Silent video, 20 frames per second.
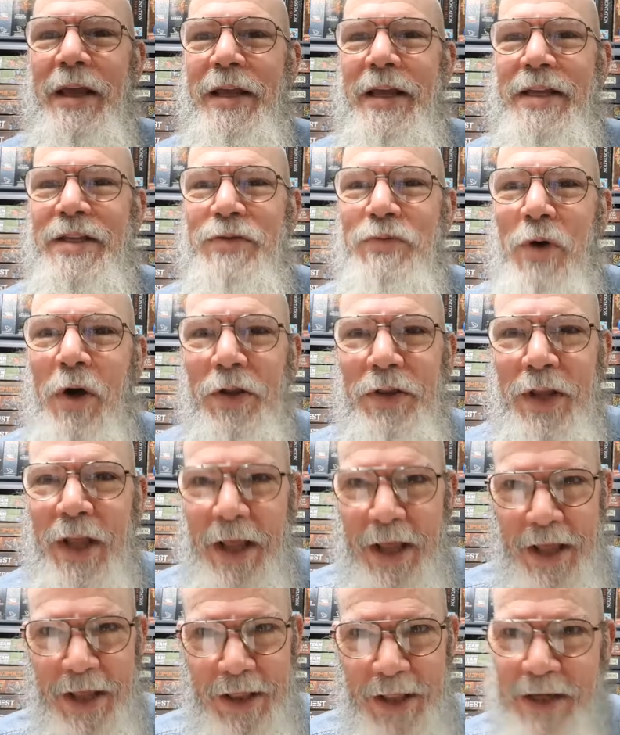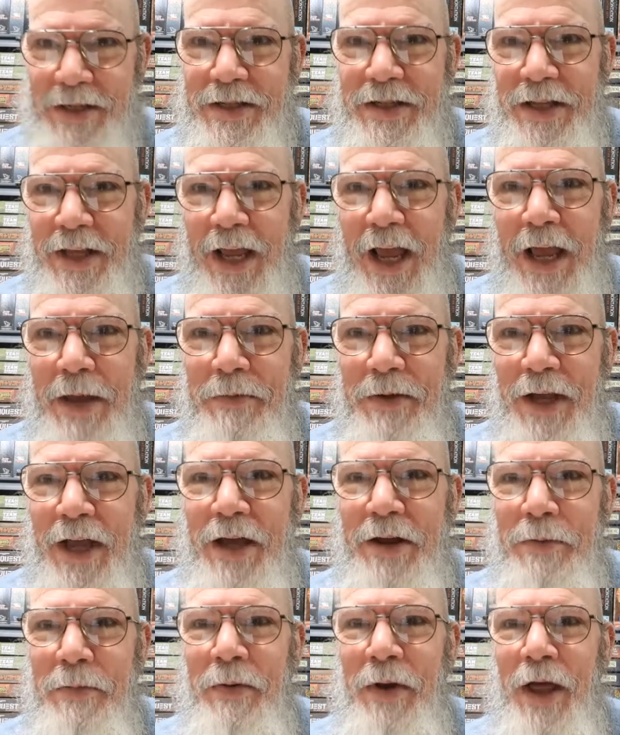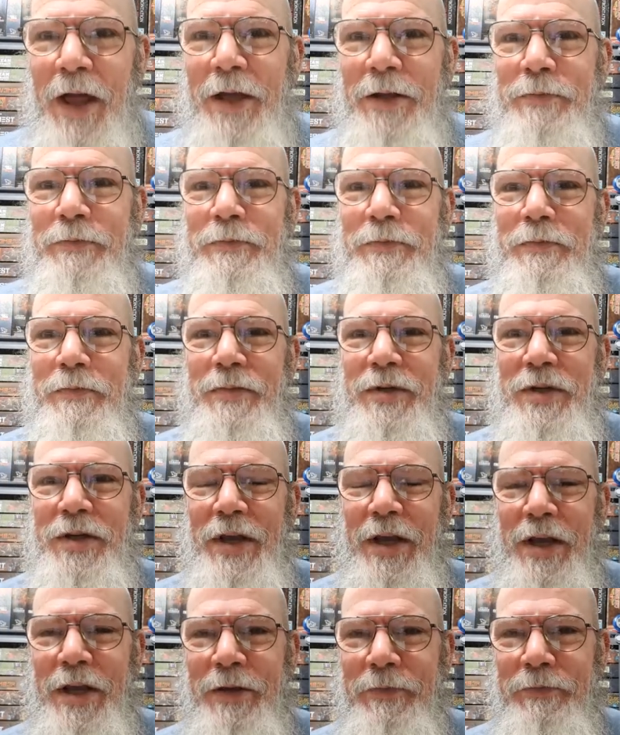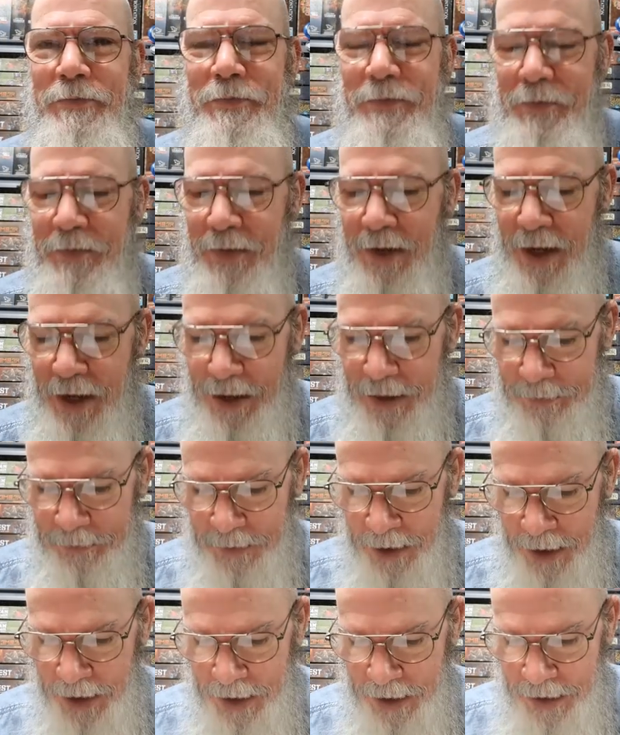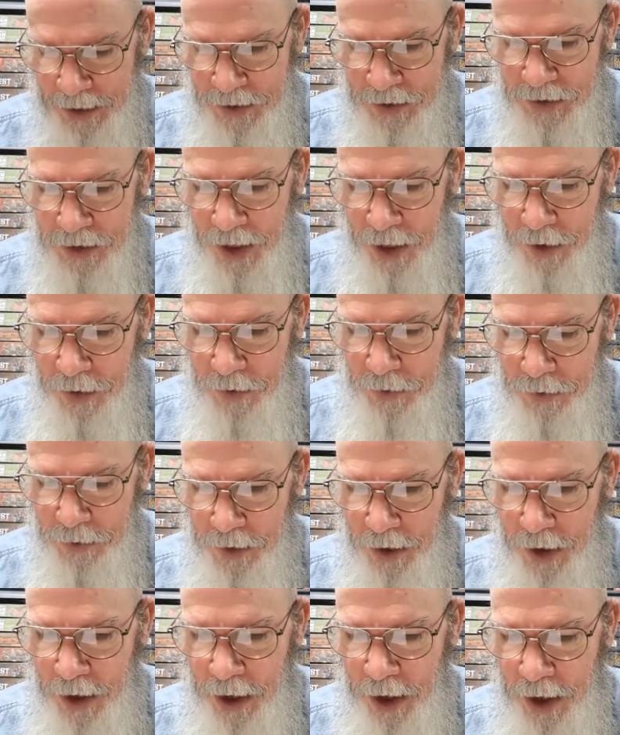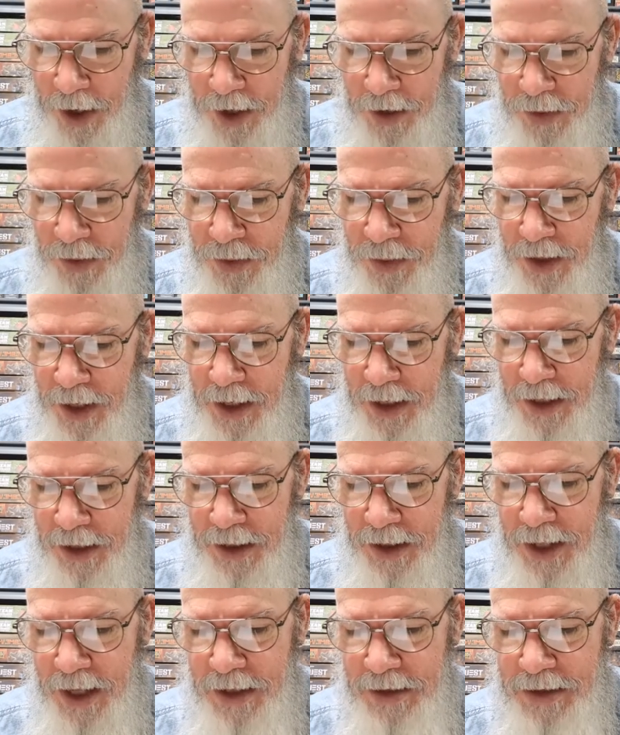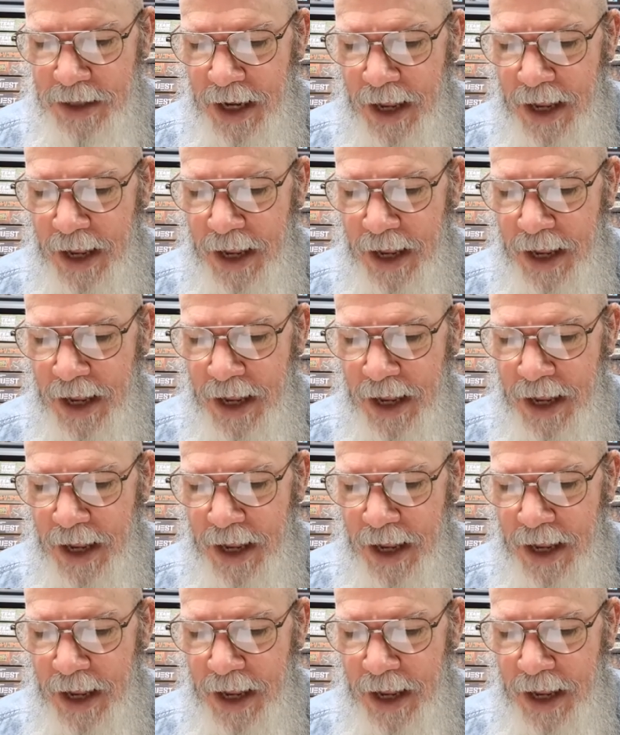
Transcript: guess what? That's the game you're going to play. But yeah. So I think that